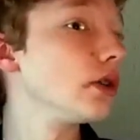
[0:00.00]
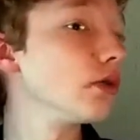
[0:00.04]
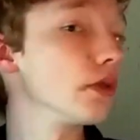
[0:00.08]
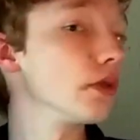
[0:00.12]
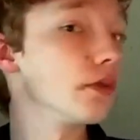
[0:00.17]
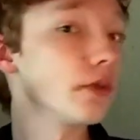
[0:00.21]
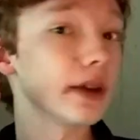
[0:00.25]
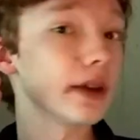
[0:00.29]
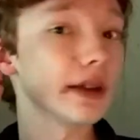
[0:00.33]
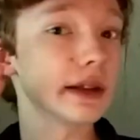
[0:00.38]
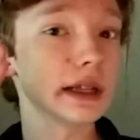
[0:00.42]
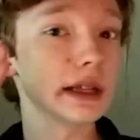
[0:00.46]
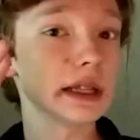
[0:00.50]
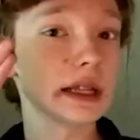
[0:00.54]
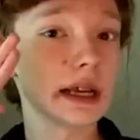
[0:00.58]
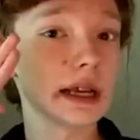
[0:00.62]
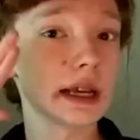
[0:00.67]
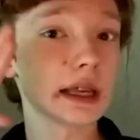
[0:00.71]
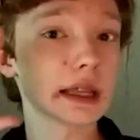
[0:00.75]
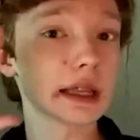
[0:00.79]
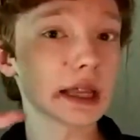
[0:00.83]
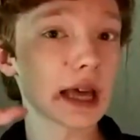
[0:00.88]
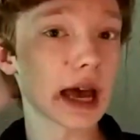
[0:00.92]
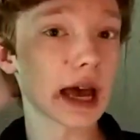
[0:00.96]
reveal it
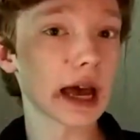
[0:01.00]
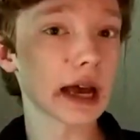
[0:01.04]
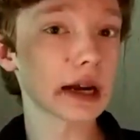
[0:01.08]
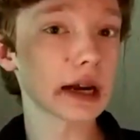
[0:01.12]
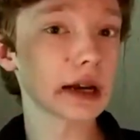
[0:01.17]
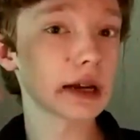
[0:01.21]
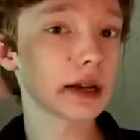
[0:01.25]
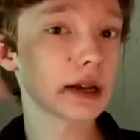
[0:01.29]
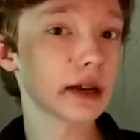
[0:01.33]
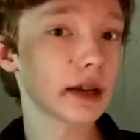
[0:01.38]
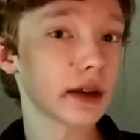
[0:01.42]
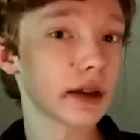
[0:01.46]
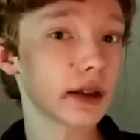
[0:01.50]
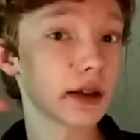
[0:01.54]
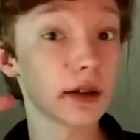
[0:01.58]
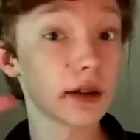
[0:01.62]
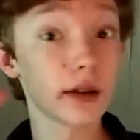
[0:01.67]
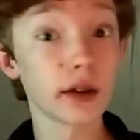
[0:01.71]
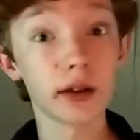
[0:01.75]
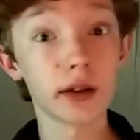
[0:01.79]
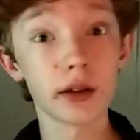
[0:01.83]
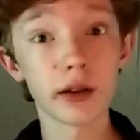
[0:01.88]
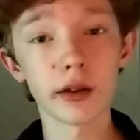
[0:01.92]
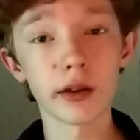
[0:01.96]
like that.
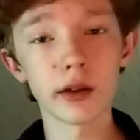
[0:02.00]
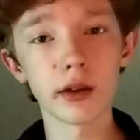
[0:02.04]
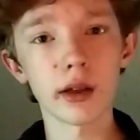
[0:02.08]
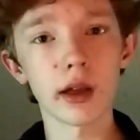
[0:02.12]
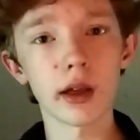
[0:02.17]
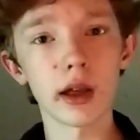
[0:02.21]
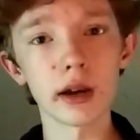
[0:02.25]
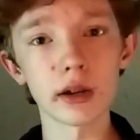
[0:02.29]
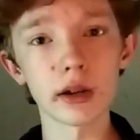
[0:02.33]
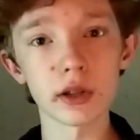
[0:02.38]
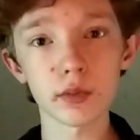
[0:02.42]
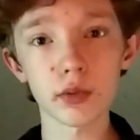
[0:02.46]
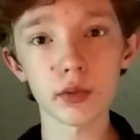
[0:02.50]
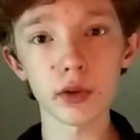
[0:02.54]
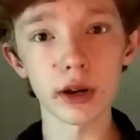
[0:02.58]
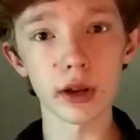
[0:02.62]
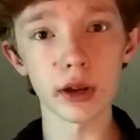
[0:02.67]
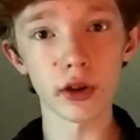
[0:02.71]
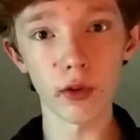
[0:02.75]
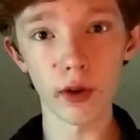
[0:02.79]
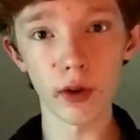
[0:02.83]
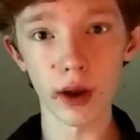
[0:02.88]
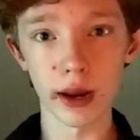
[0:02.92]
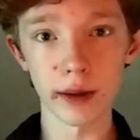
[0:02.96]
And it's pretty
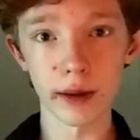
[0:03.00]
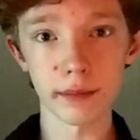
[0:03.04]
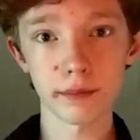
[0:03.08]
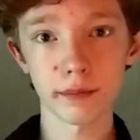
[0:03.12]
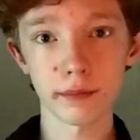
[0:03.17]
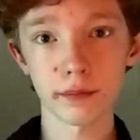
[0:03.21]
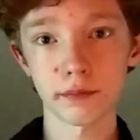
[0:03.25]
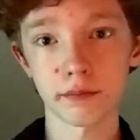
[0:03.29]
great.